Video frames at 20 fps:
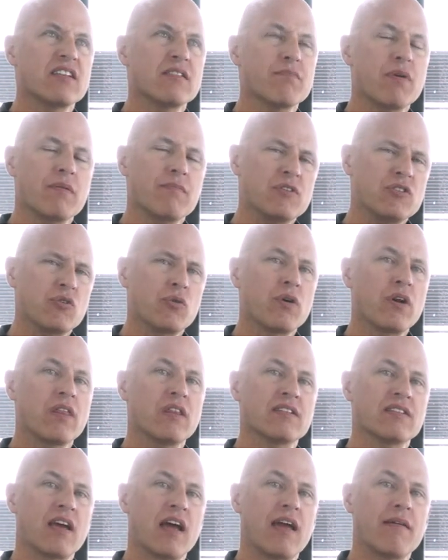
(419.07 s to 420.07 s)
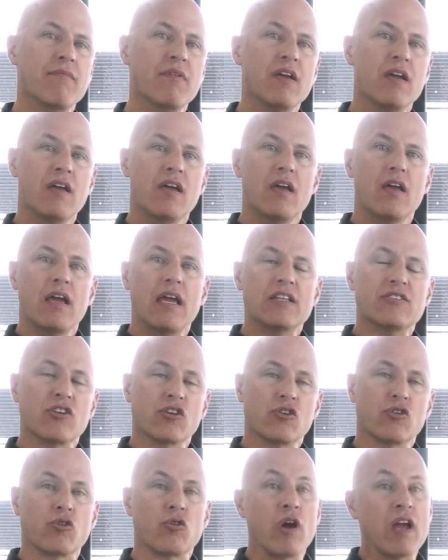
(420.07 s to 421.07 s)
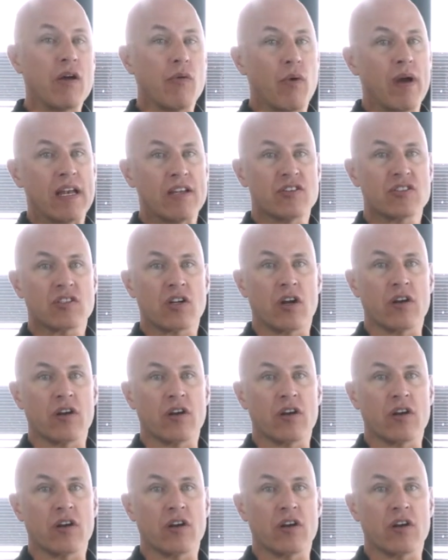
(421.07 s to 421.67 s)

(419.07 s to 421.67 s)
but a majority of the time, it's a great way to start